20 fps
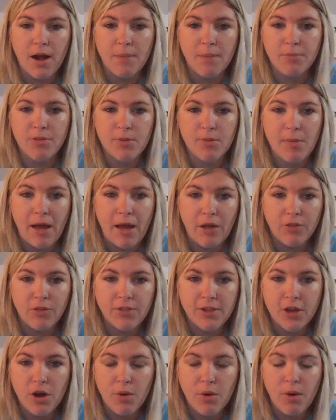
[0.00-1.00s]
some
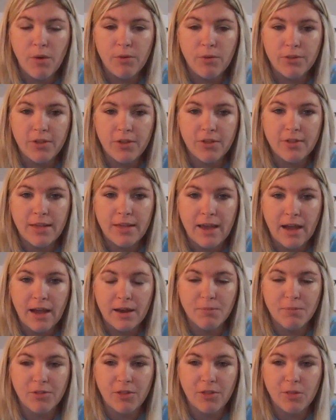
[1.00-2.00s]
LTO Disney
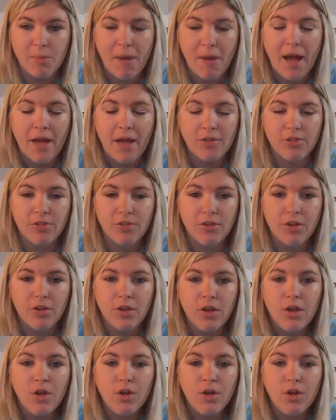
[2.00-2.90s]
items in the past?